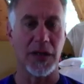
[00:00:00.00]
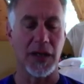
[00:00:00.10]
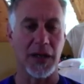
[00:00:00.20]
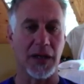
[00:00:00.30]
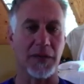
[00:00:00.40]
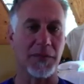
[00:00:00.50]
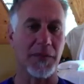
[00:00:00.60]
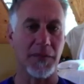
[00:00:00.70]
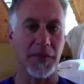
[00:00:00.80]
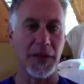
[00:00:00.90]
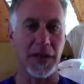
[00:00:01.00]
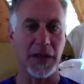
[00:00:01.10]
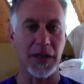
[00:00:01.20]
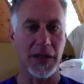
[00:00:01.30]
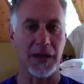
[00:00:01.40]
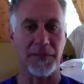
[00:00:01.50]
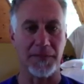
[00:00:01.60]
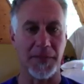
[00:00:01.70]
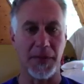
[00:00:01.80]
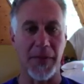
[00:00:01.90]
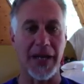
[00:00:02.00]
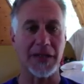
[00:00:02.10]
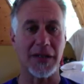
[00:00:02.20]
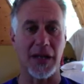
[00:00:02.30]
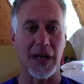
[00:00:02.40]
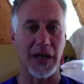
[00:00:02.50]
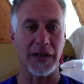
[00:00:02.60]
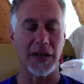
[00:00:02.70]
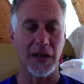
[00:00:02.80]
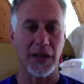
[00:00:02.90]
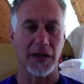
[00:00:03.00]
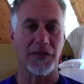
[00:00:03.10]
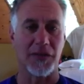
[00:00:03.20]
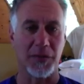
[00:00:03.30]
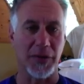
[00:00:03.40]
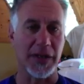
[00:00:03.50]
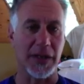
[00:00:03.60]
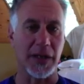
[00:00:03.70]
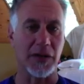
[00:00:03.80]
the baseline for breathing.